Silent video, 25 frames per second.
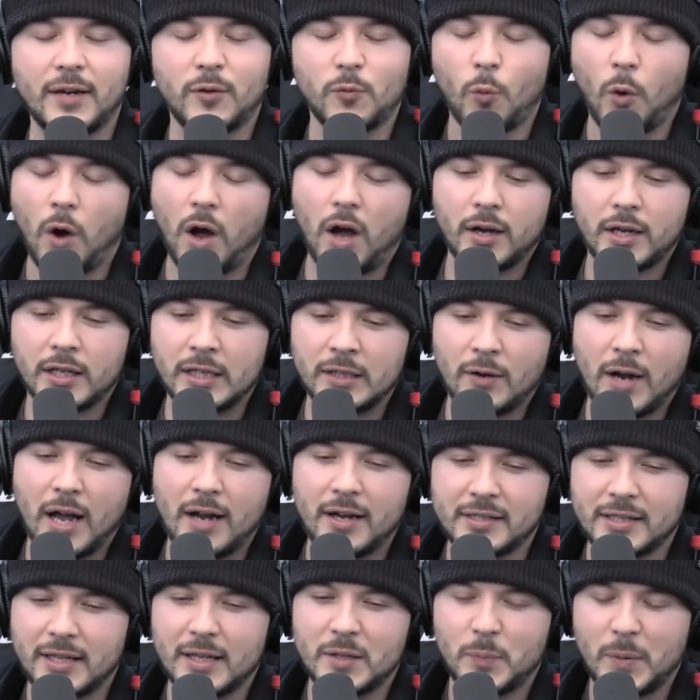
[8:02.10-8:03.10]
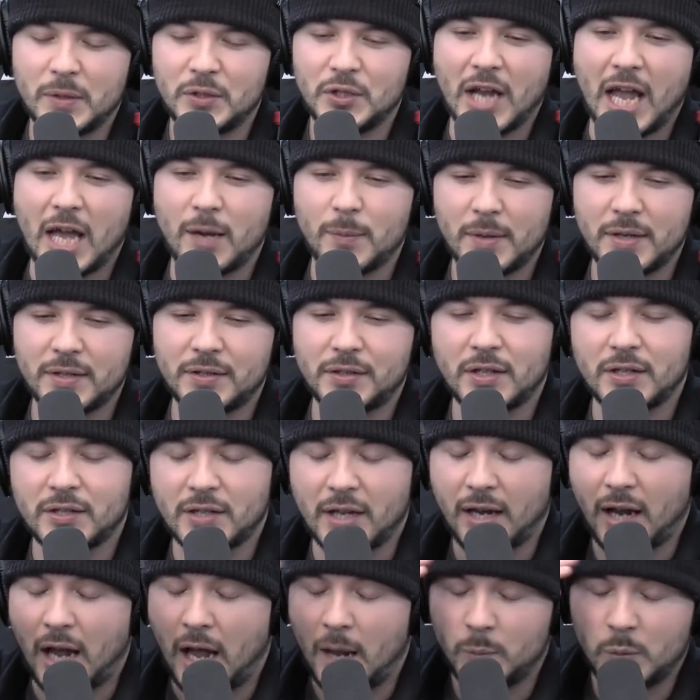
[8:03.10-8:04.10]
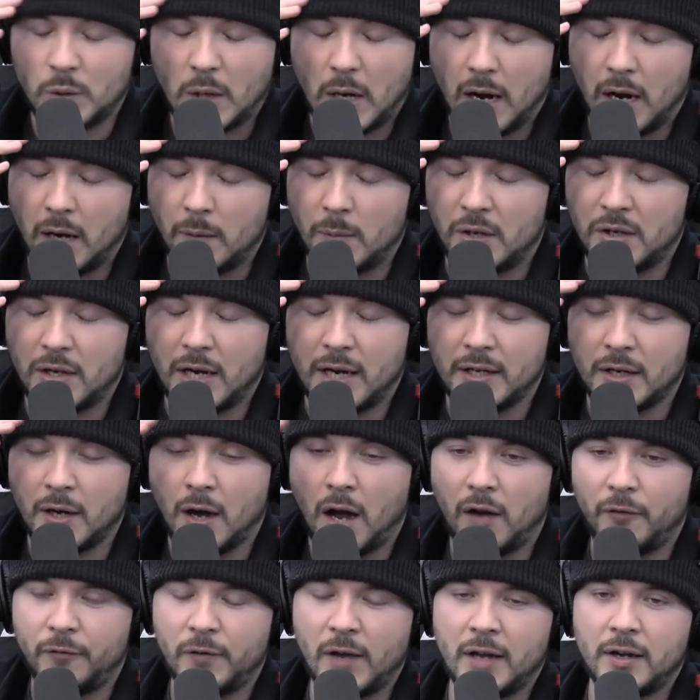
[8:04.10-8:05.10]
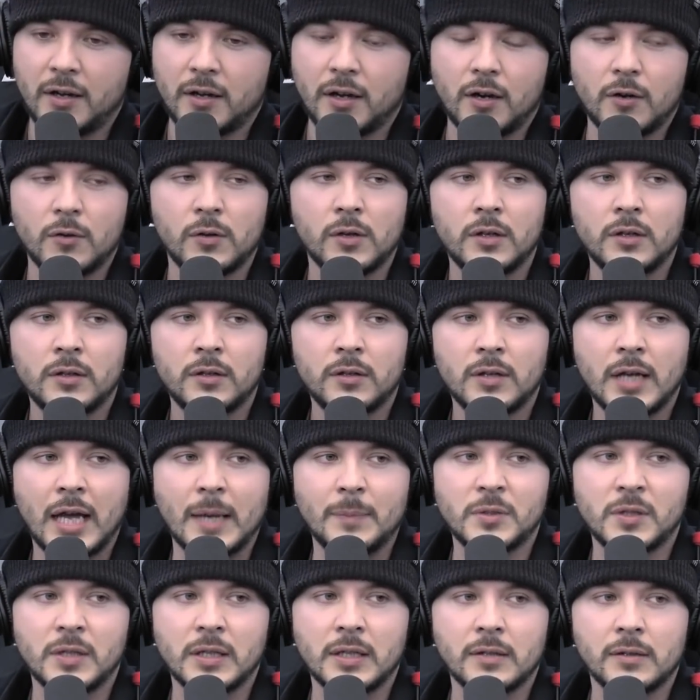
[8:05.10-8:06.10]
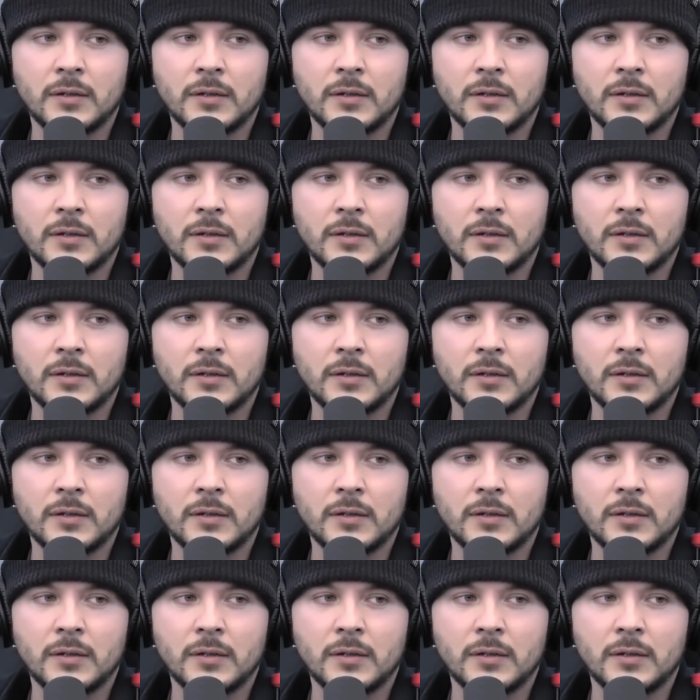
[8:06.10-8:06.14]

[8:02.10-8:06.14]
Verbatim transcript: walking around, he's in his pajamas, and he's like, I'm tired, man, you got any coffee? And I go, Epstein.